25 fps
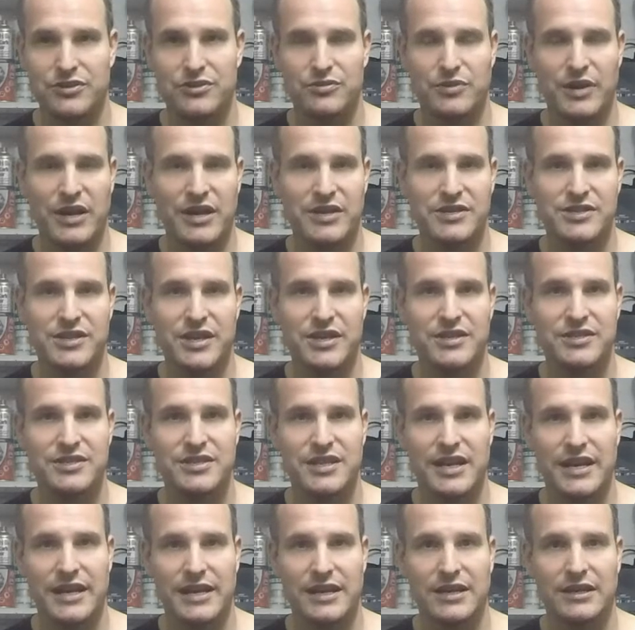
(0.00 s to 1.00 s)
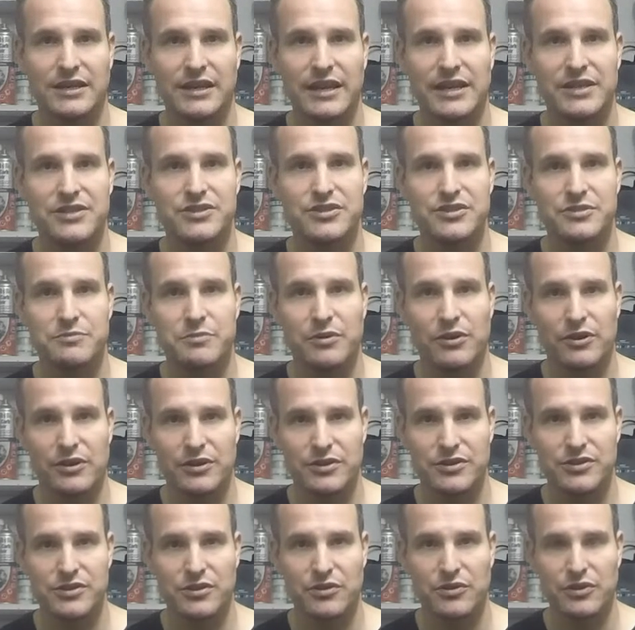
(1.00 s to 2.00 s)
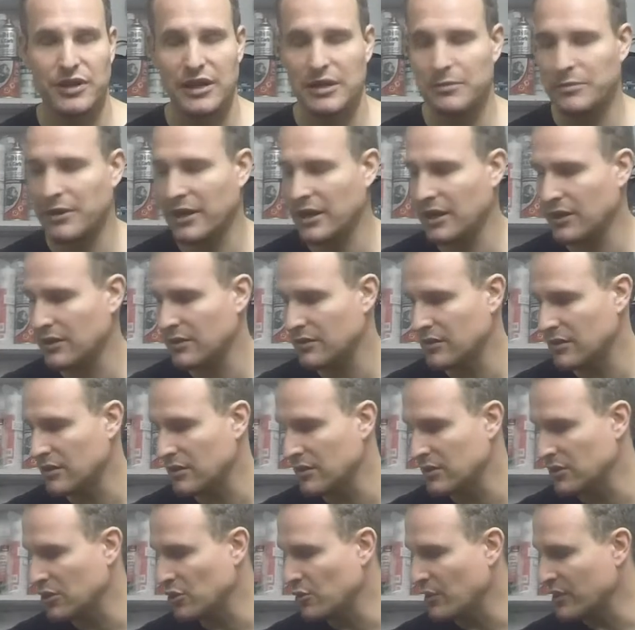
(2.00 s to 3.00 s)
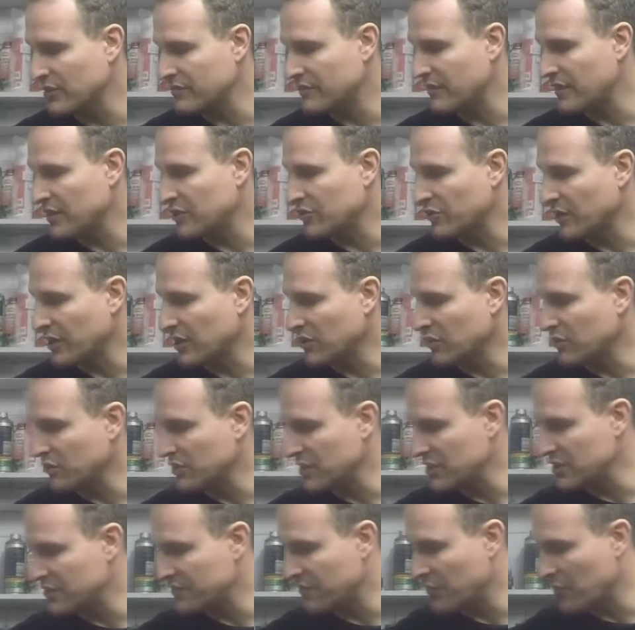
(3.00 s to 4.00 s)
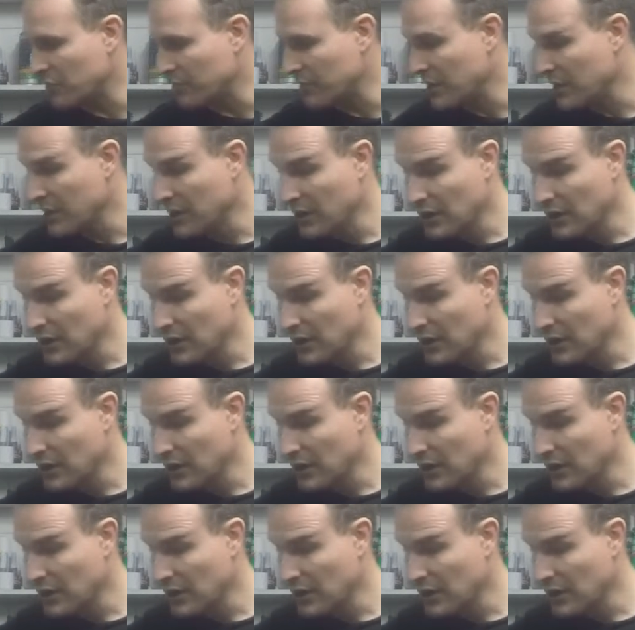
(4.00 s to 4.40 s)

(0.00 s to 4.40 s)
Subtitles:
so SS TAC Lexus parts on eBay, the US vendor I got these from,